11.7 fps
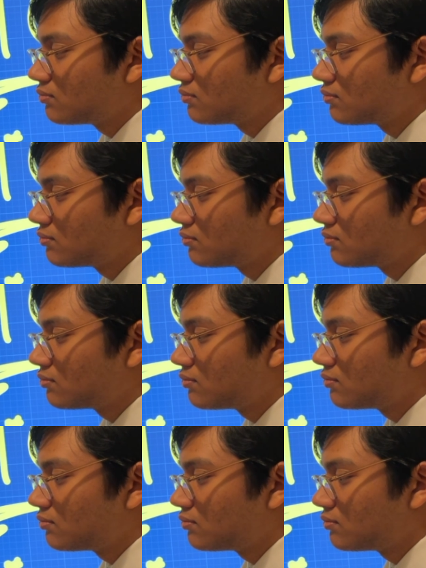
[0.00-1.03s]

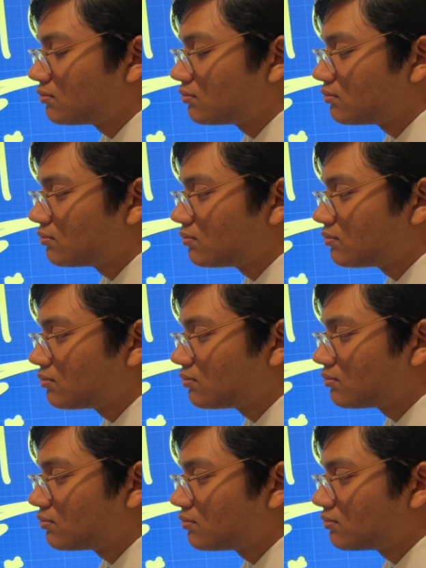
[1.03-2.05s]

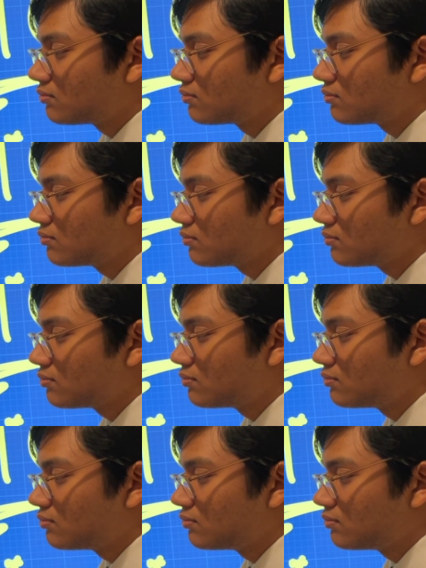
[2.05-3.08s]

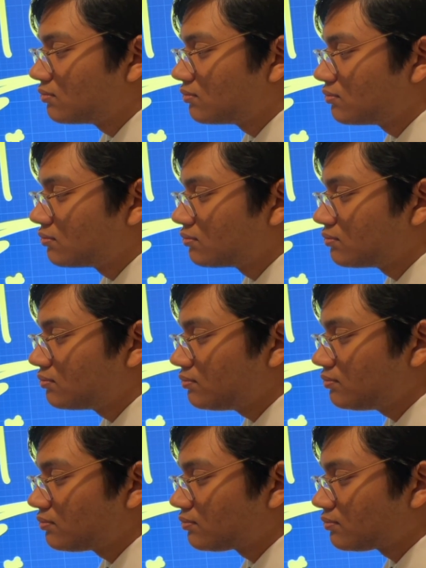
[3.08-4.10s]

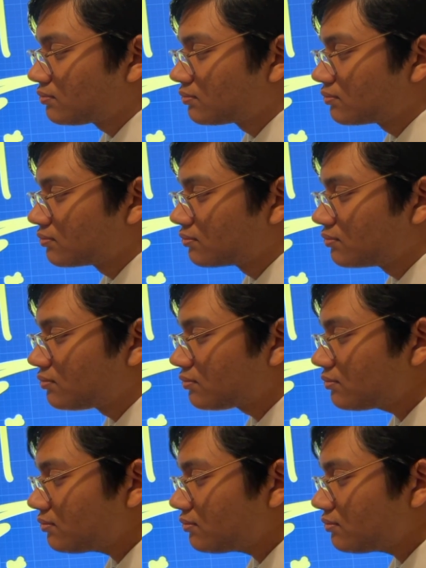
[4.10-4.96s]
(not speaking)